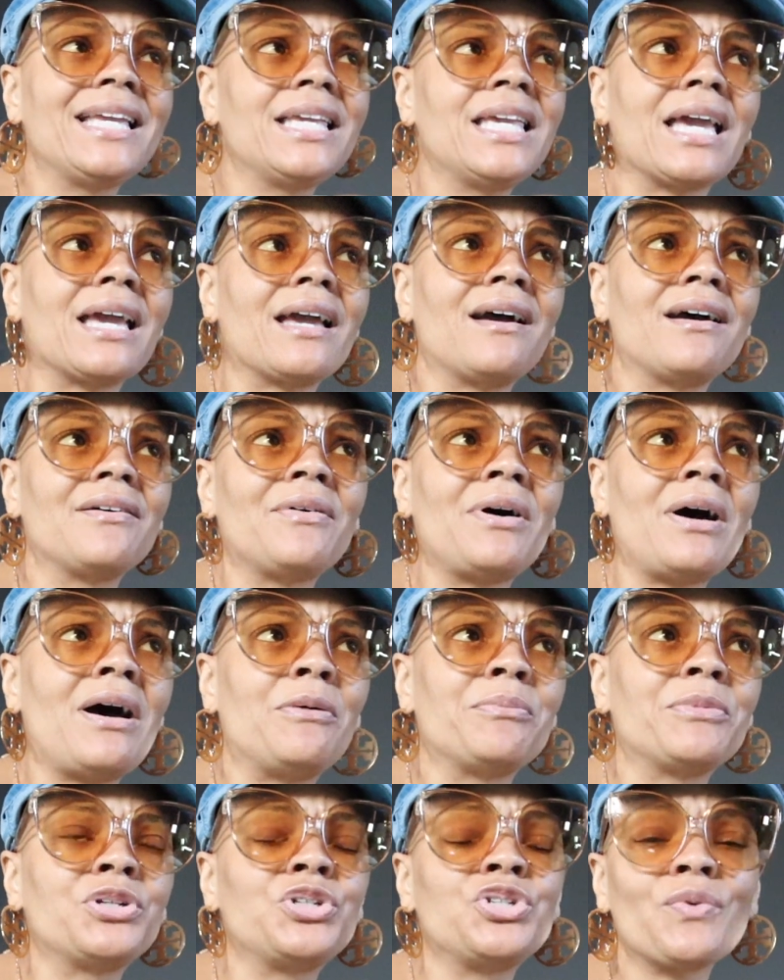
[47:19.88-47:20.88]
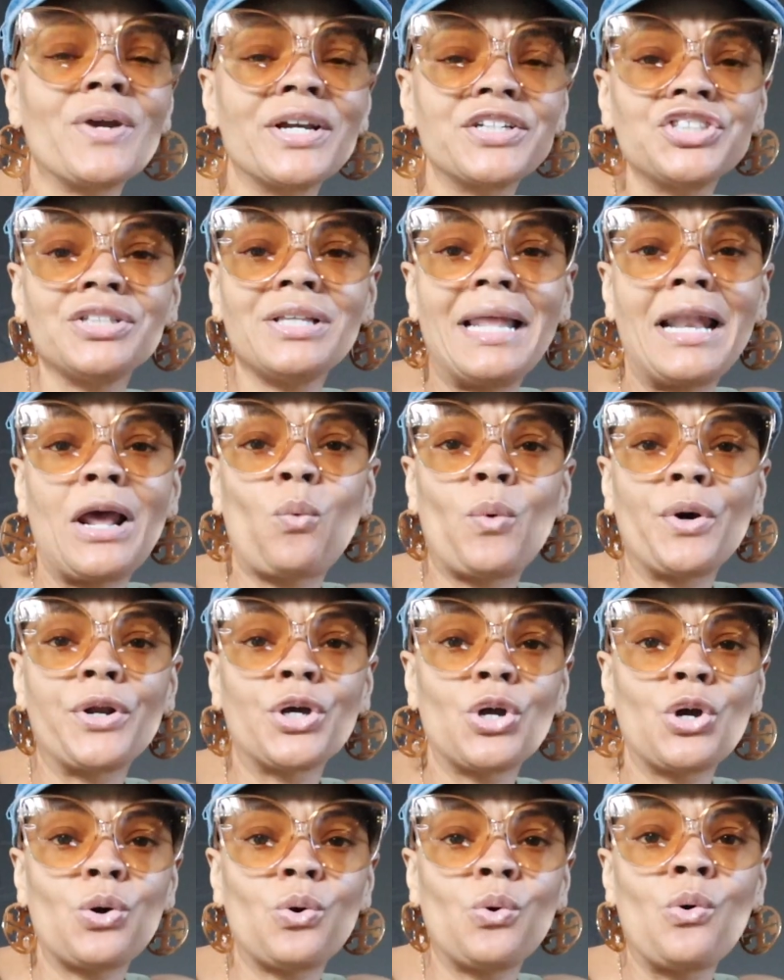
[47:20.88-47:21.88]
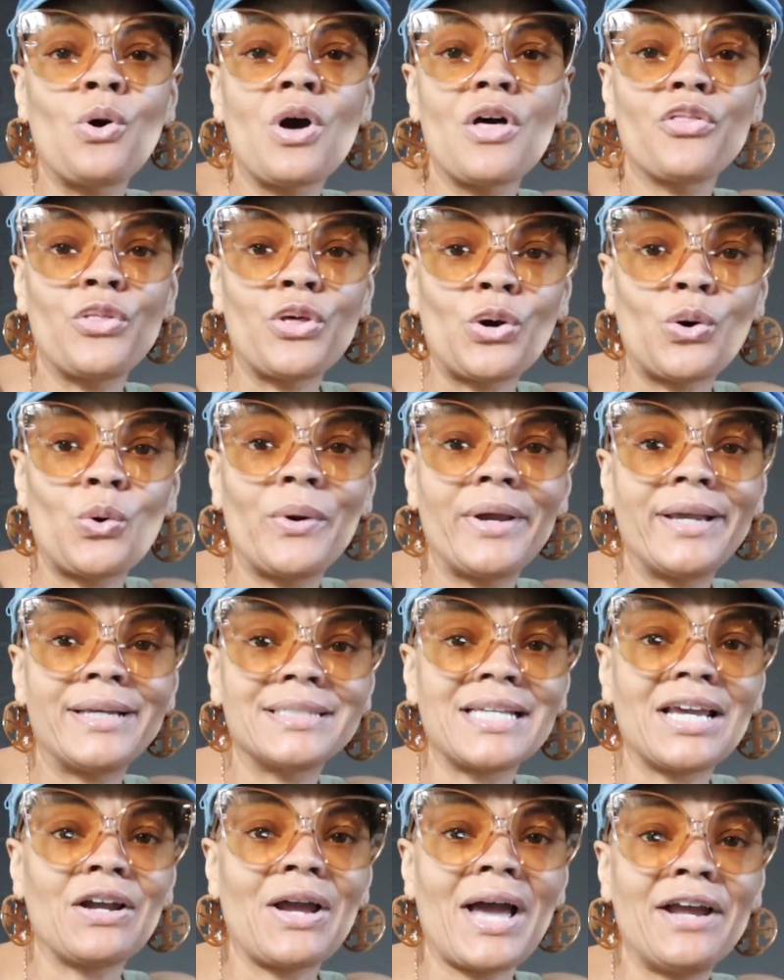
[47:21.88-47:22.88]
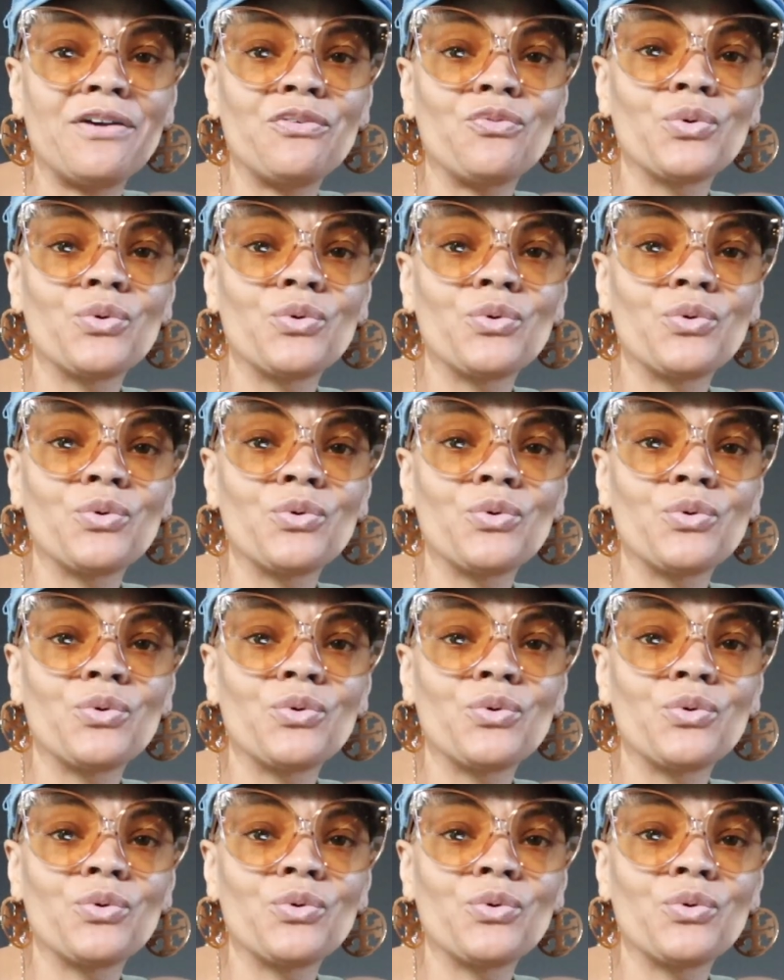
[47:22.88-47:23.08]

yeah, the direction that I want to go though is I